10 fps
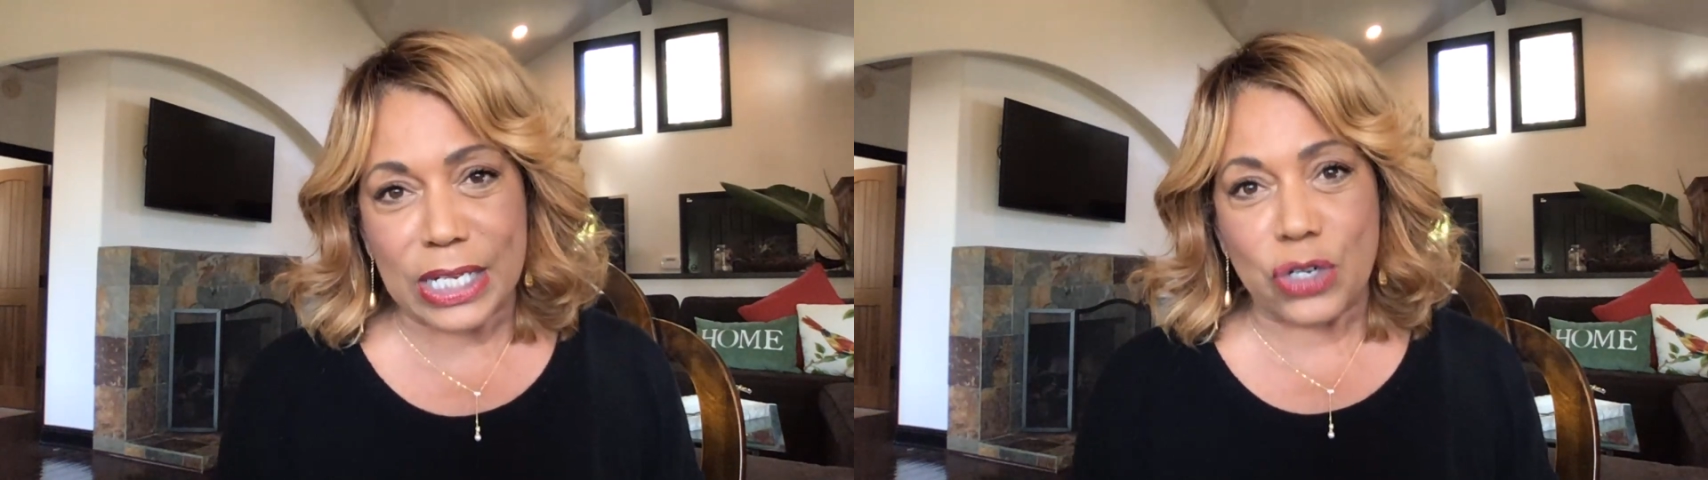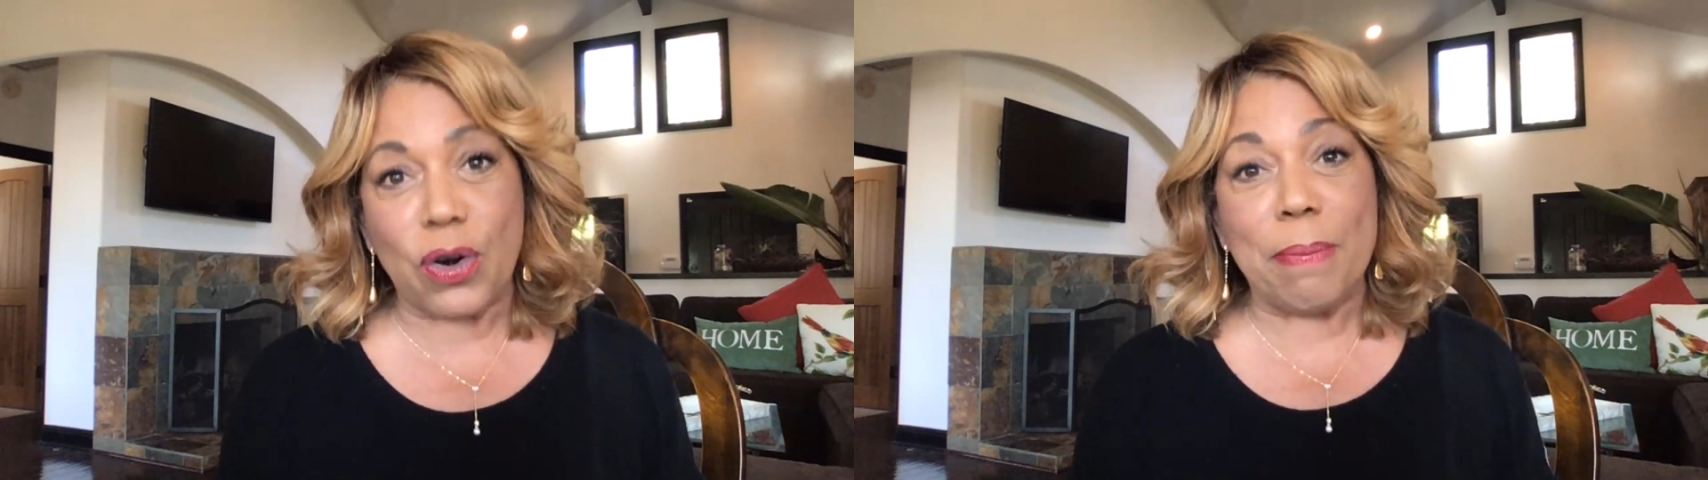
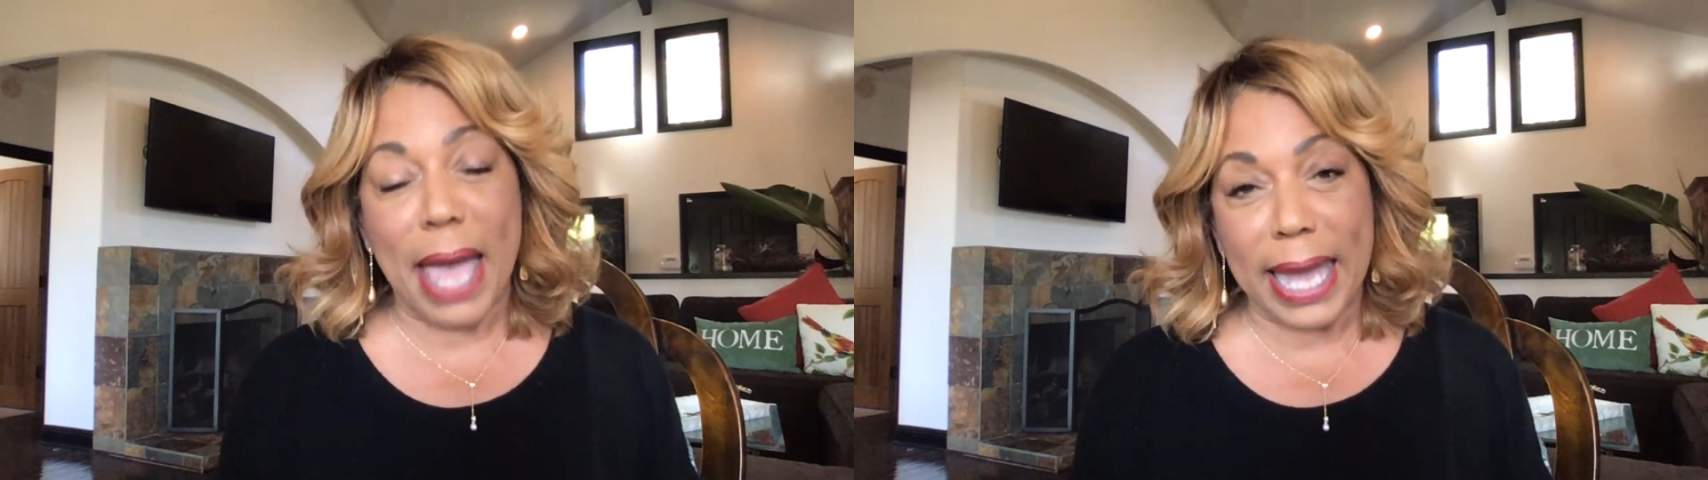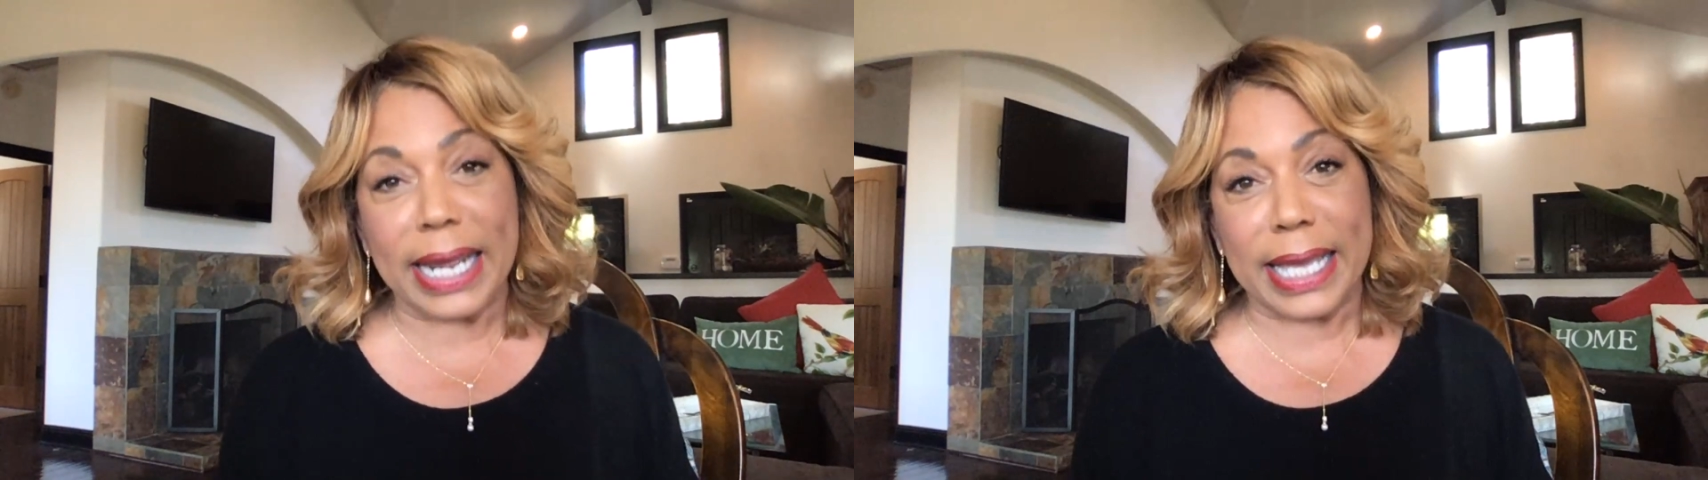and
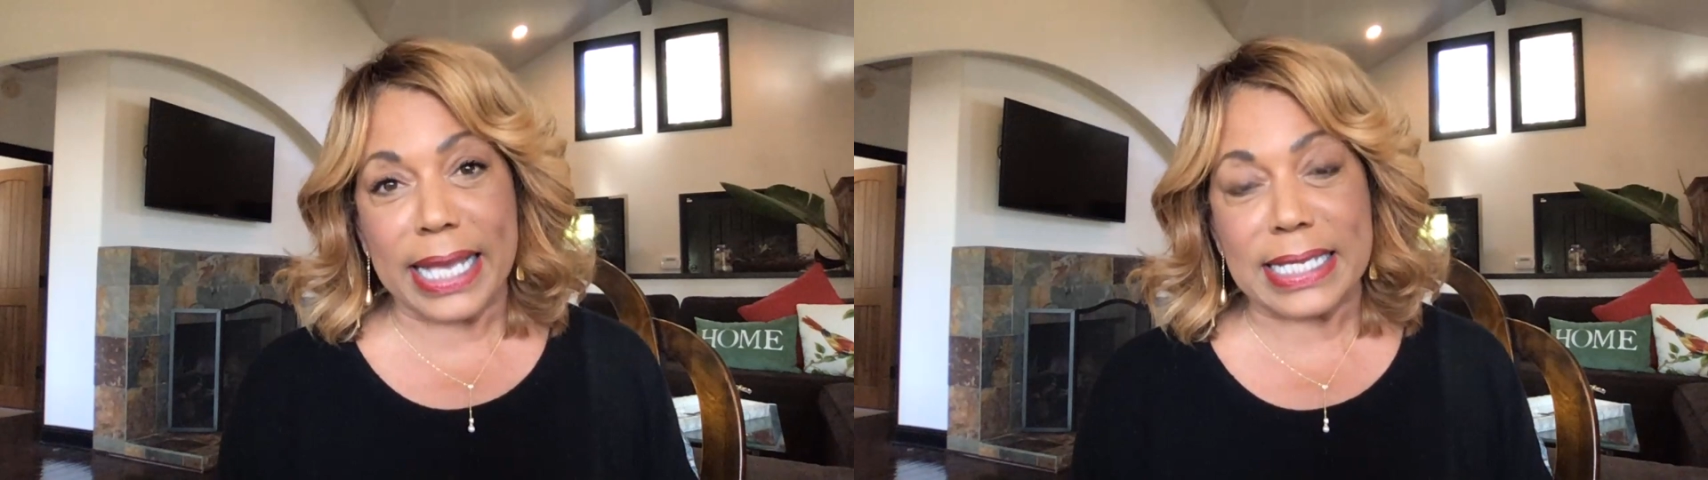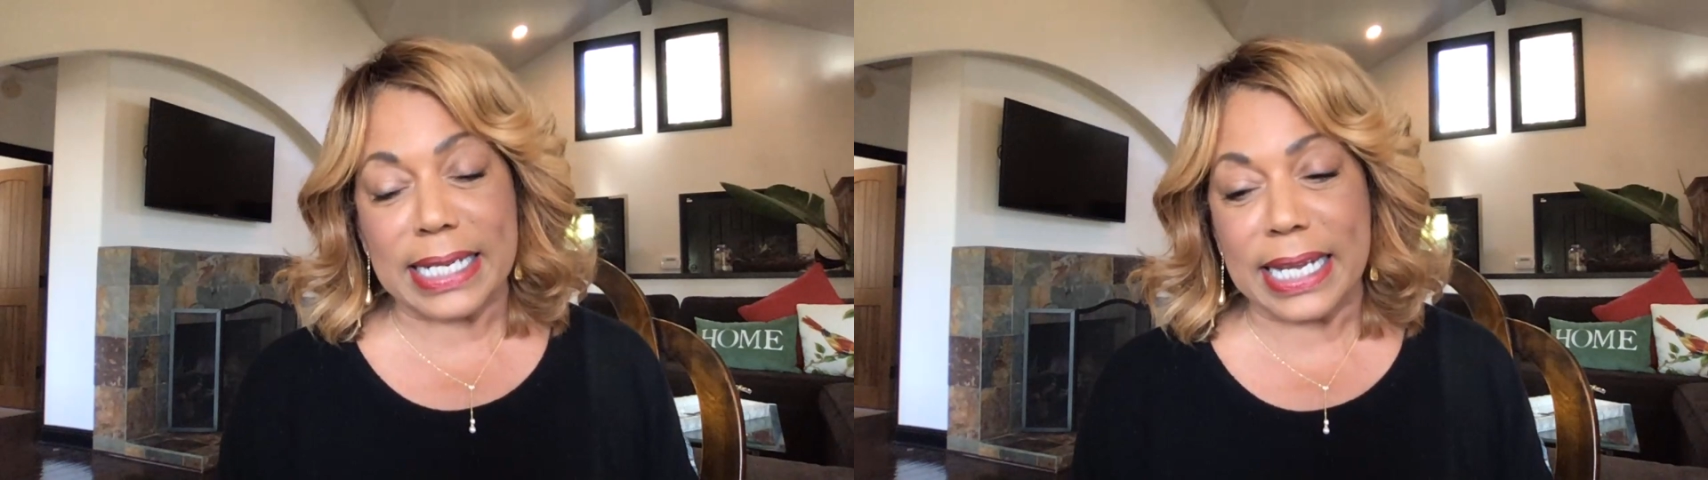traumatic
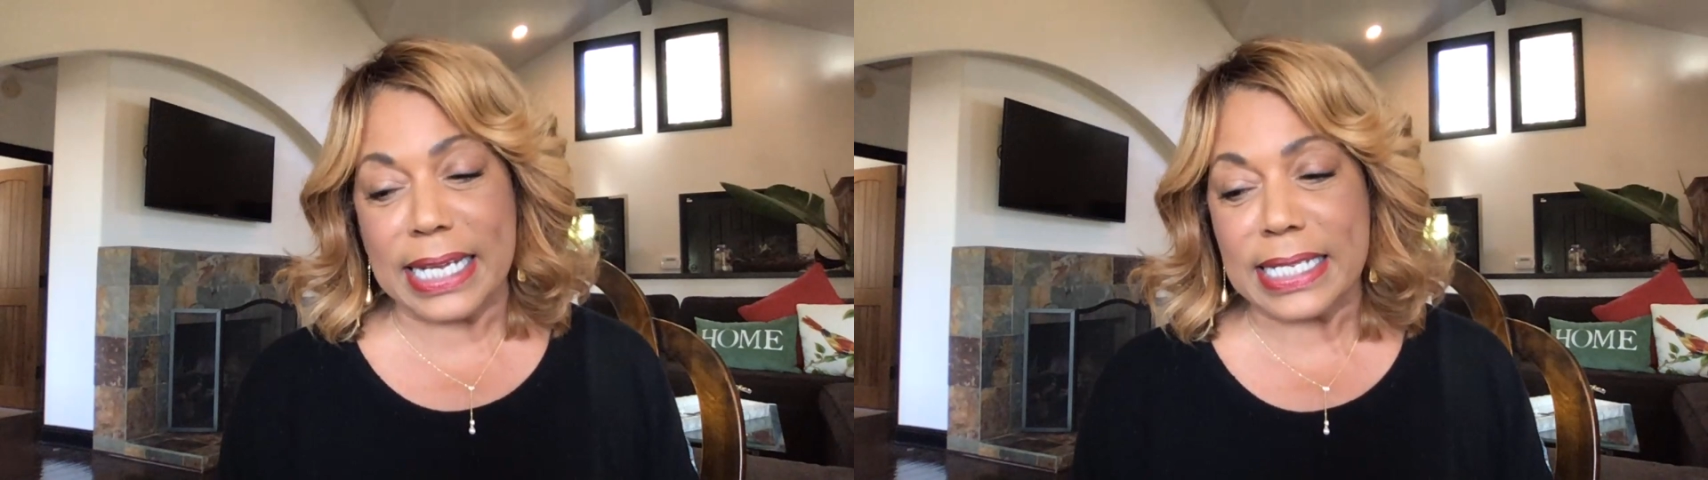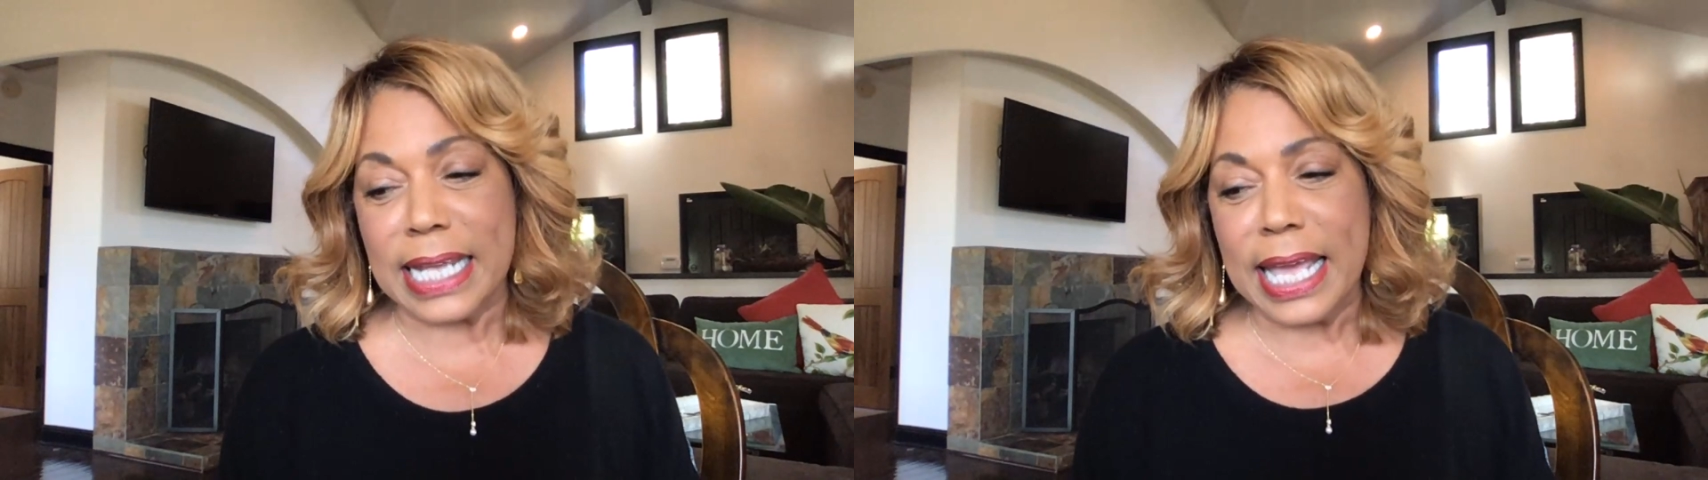as it
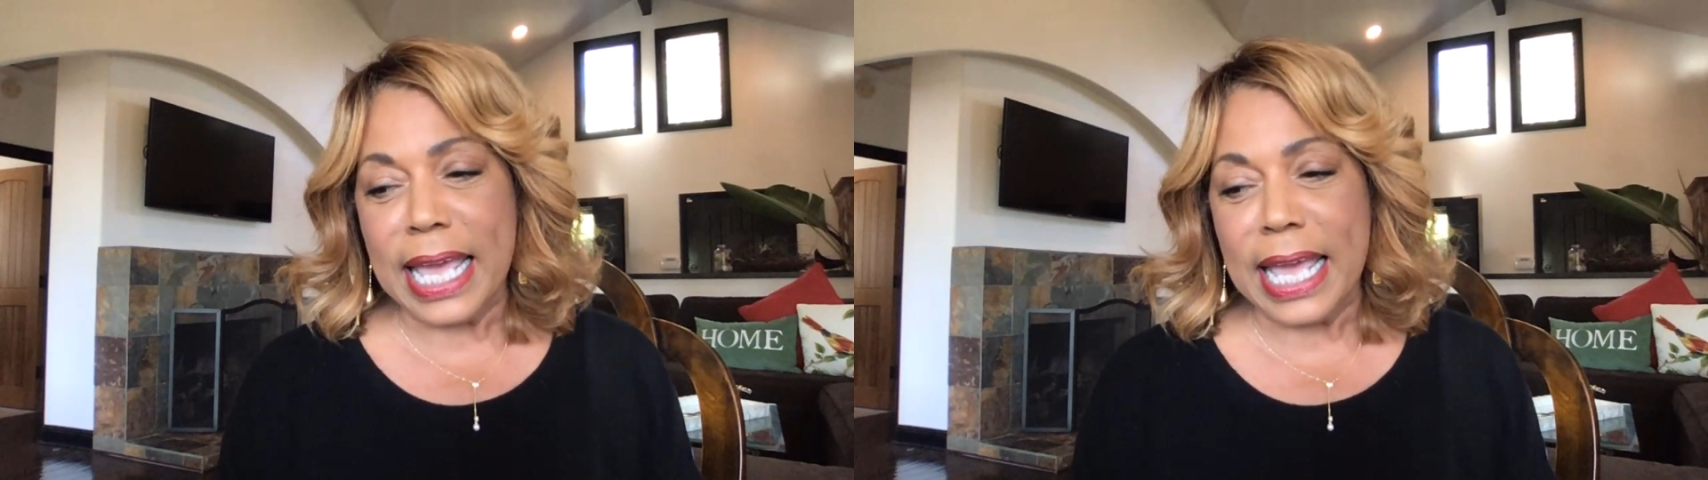is,